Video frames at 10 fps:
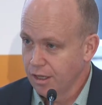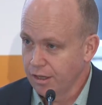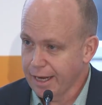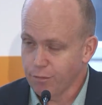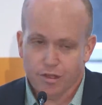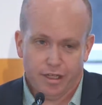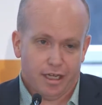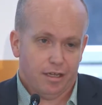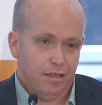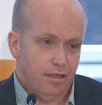languishing,
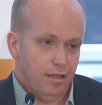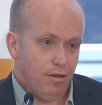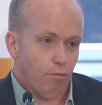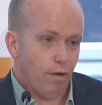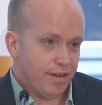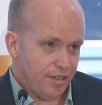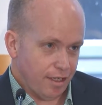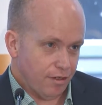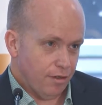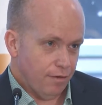waiting
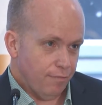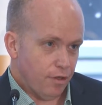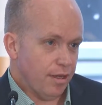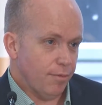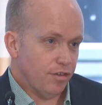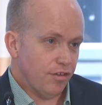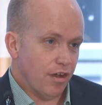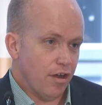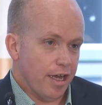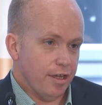for someone to
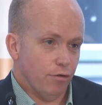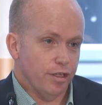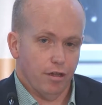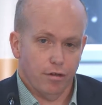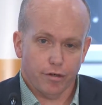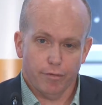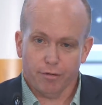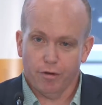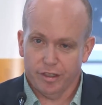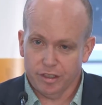die or no longer
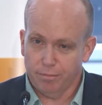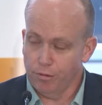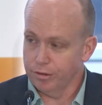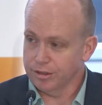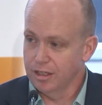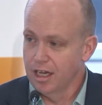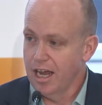require supports,